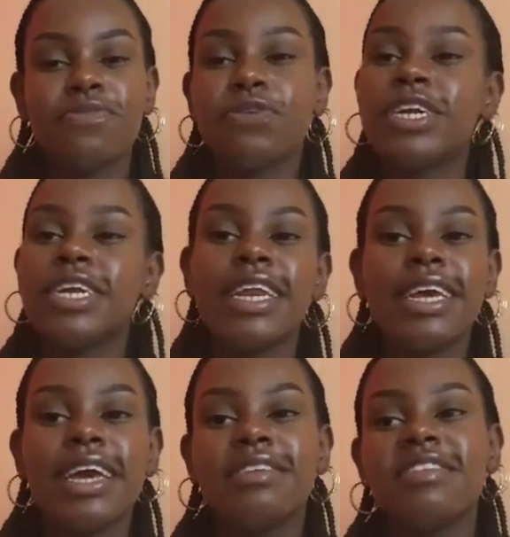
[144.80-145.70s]
for
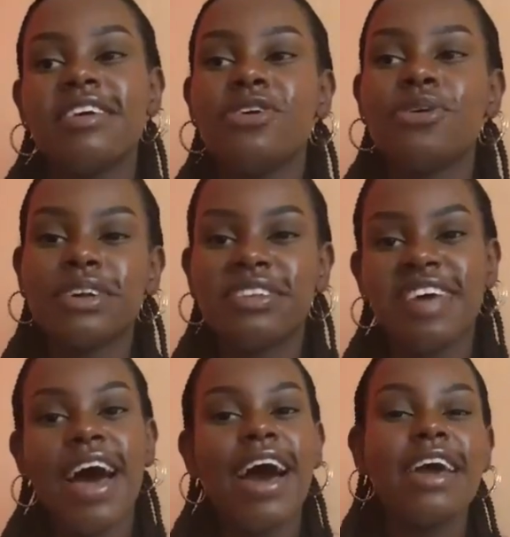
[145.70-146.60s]
dedicating your
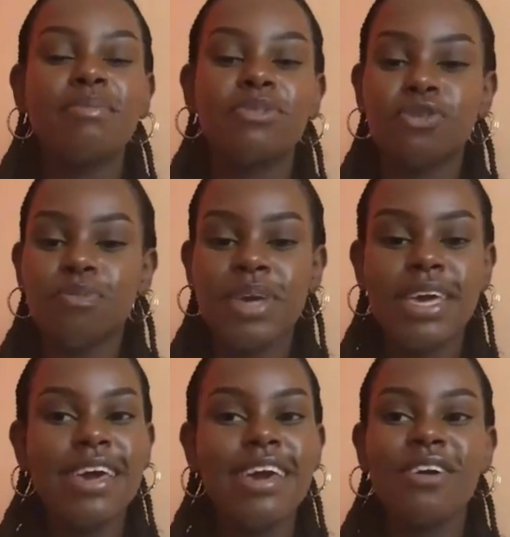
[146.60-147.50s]
time to
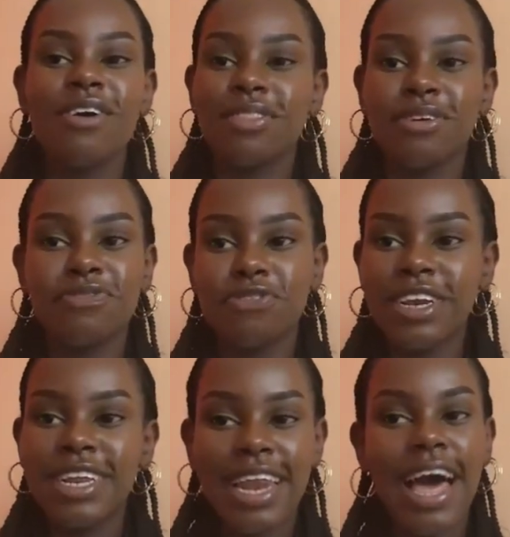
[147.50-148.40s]
being on the
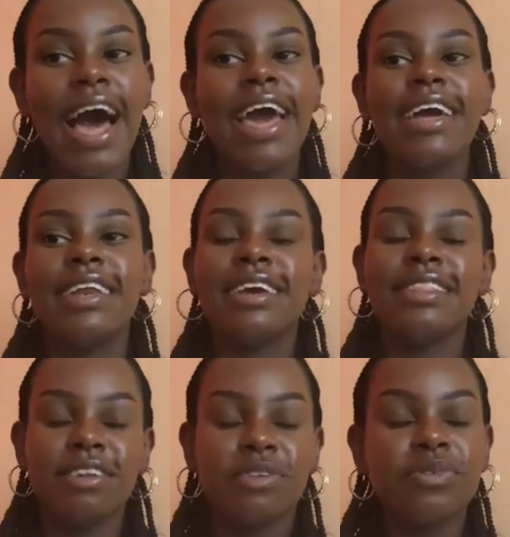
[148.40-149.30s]
front line
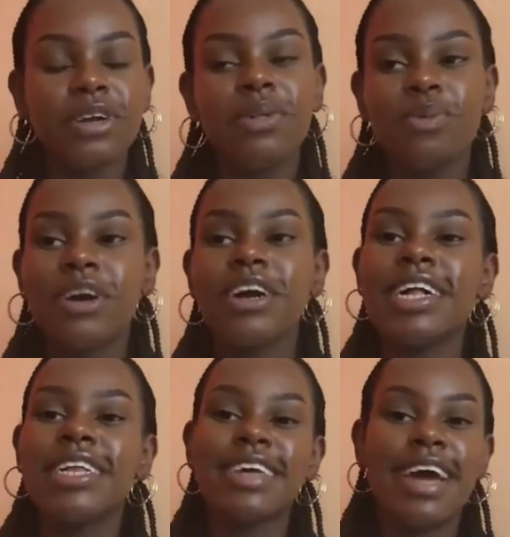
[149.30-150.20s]
in the real
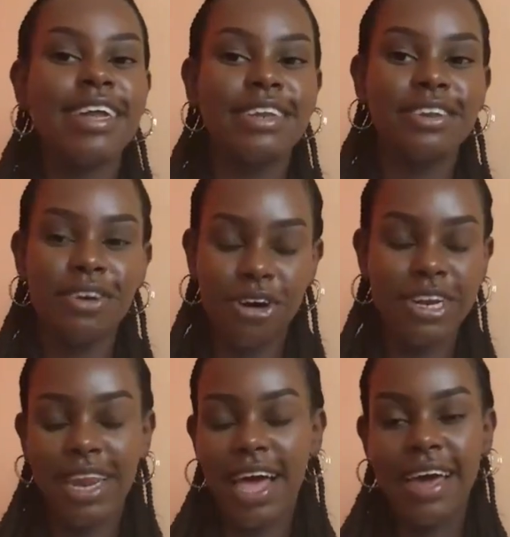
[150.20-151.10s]
world and
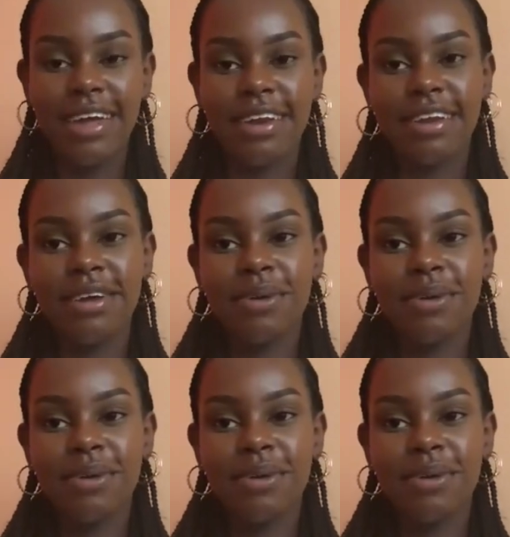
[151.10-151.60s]
online.